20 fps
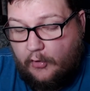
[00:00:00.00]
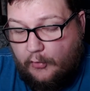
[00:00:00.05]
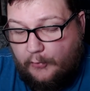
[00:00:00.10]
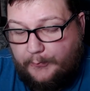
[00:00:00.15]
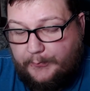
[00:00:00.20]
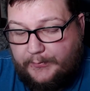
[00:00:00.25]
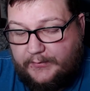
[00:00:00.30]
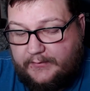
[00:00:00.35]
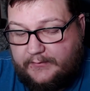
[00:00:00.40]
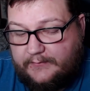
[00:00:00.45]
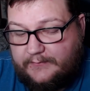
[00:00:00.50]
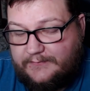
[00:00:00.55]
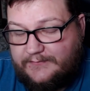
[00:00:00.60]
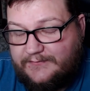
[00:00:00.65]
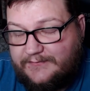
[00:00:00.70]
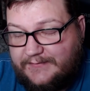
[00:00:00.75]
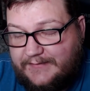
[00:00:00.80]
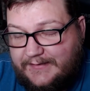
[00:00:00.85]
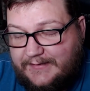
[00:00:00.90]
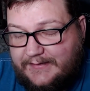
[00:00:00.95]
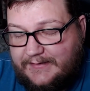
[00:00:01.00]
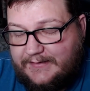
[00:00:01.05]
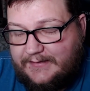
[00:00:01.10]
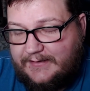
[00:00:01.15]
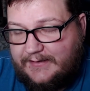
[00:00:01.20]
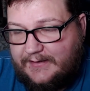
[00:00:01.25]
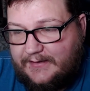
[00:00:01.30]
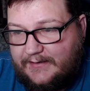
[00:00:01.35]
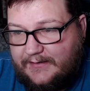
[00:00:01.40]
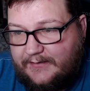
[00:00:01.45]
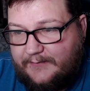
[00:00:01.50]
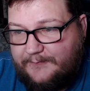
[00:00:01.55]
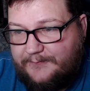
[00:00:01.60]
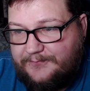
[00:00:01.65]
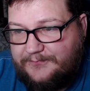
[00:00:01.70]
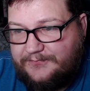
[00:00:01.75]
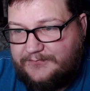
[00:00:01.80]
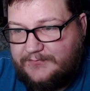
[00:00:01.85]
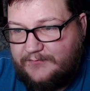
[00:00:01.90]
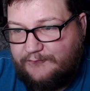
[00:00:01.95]
opened
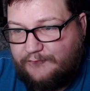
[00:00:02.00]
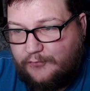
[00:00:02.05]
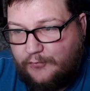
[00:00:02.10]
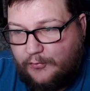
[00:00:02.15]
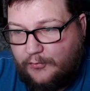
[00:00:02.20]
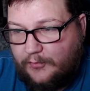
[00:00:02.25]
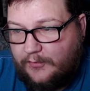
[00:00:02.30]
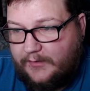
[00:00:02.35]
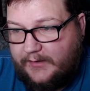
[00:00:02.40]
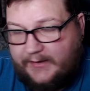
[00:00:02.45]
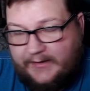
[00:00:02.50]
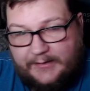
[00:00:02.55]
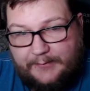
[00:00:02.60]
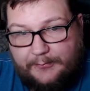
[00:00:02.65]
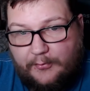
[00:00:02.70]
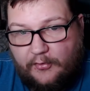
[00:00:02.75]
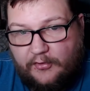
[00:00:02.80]
um, for any